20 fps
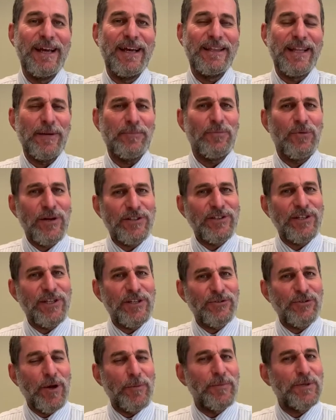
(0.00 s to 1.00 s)
that President
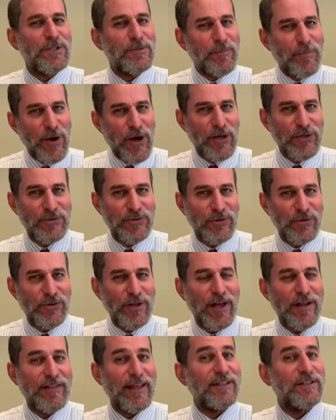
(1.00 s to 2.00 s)
Trump is puzzled
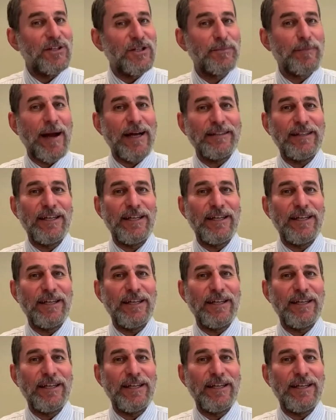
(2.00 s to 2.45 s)
that despite